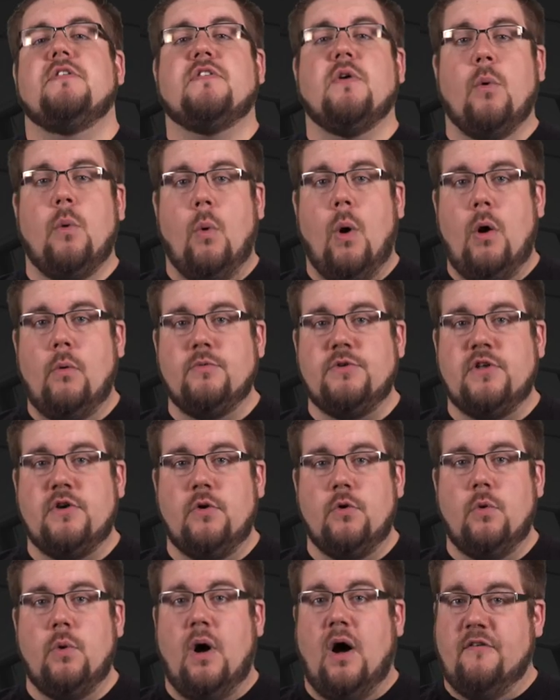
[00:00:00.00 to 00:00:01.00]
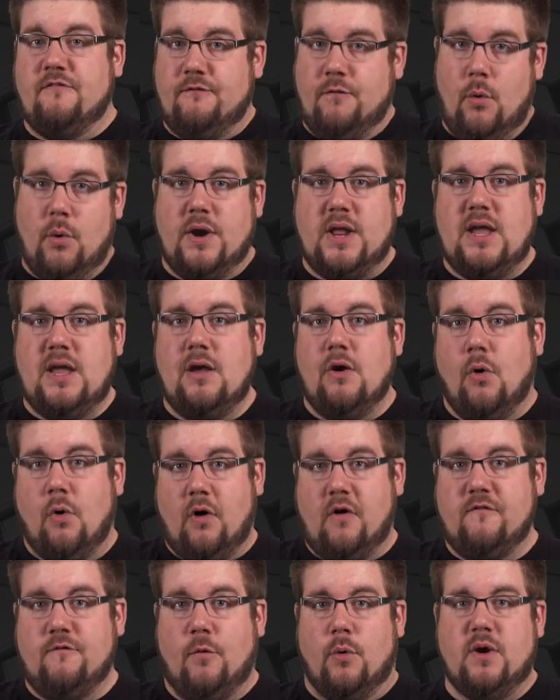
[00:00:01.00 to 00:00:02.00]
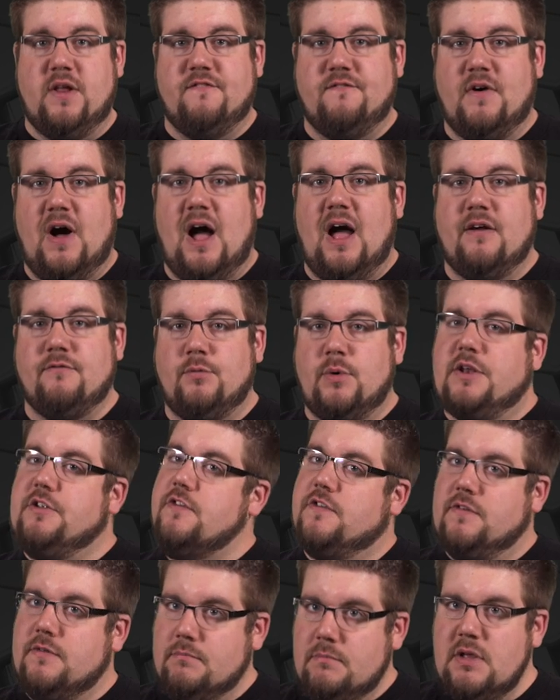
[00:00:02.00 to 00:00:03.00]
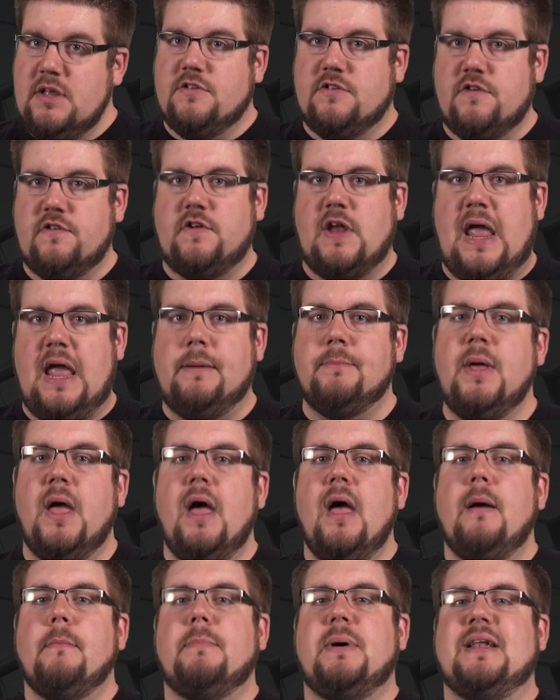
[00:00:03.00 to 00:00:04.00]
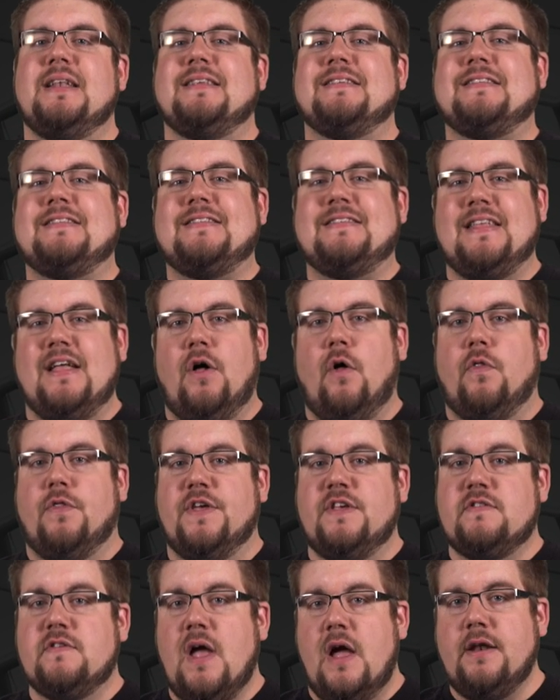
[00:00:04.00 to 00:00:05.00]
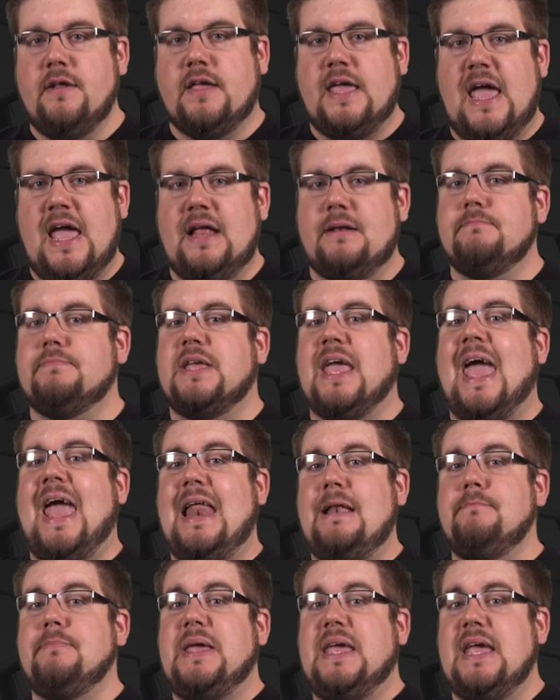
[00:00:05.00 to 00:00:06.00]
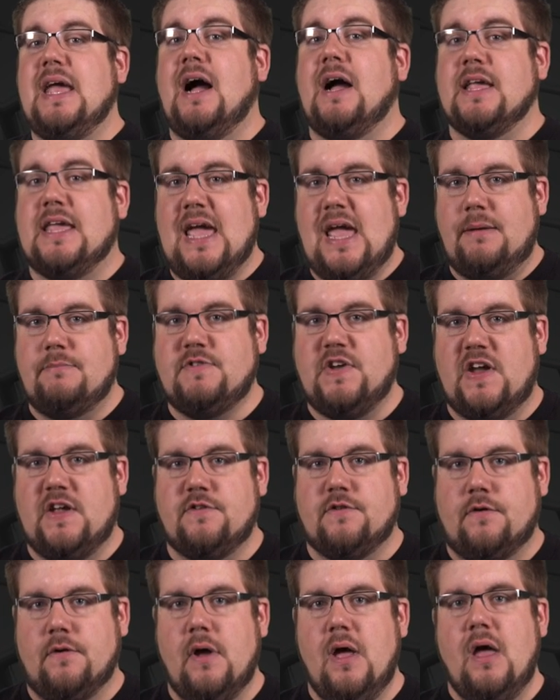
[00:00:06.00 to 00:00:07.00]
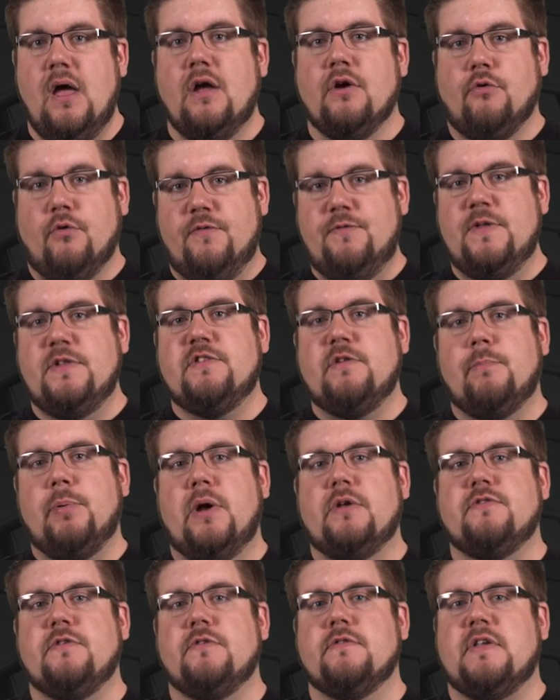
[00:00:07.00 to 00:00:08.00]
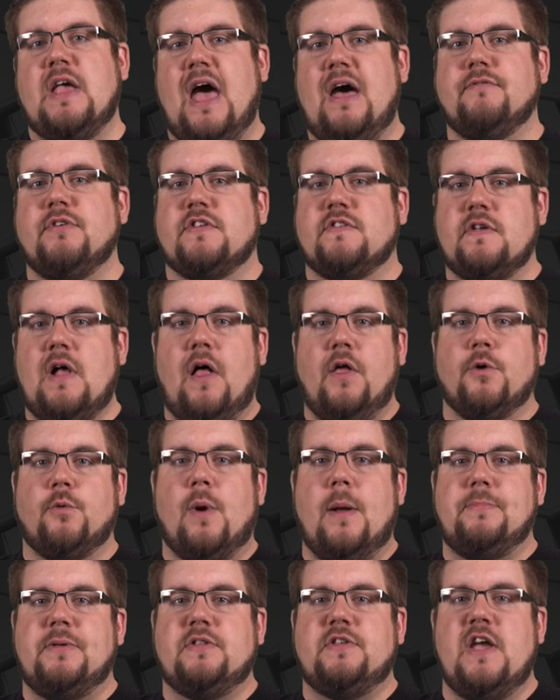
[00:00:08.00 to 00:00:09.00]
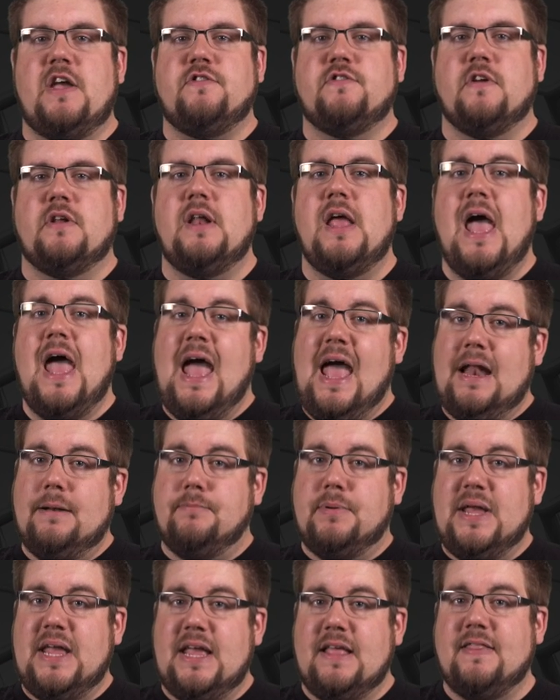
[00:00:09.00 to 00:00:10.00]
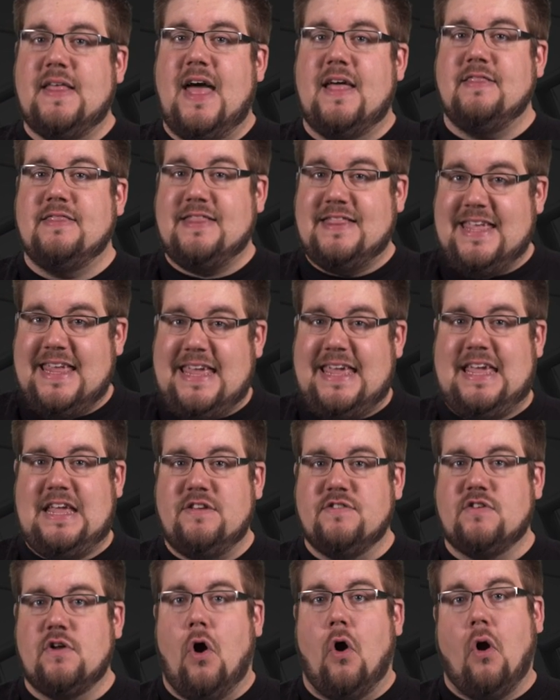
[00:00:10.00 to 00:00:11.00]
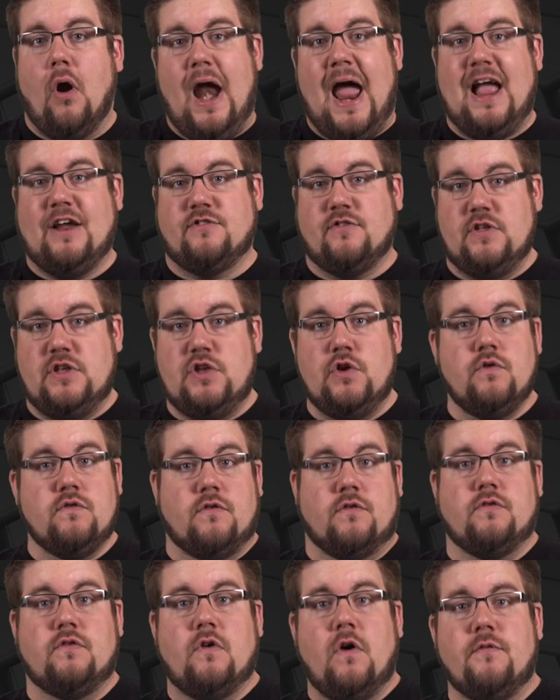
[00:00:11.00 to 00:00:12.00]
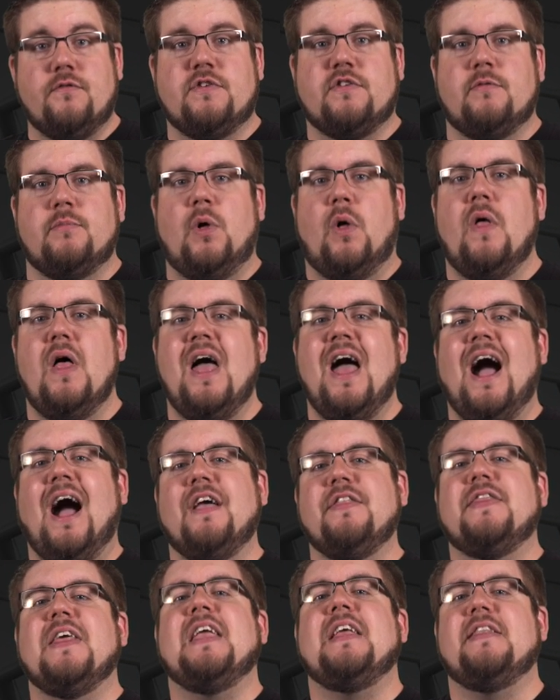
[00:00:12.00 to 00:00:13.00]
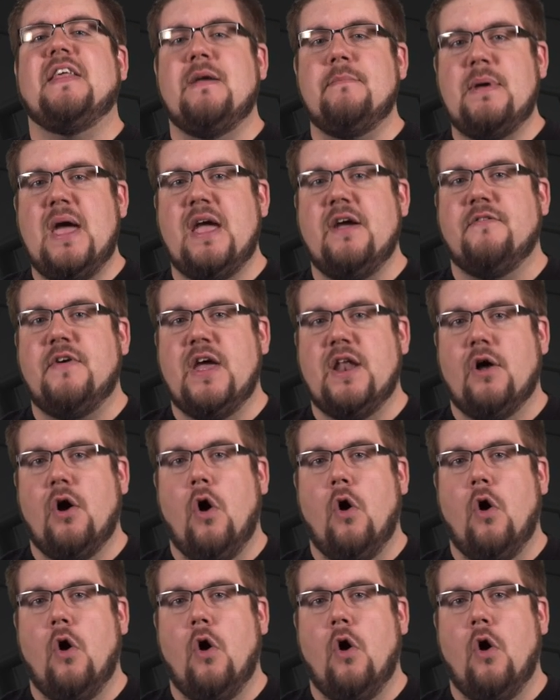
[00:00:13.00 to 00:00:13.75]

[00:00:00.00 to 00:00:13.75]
So it won't do a 40 or a 45, which is a shame, but still, this kind of can can be a game changer Griffin suppressors have a solid reputation, and being that these are actually user serviceable, I think they may have hit a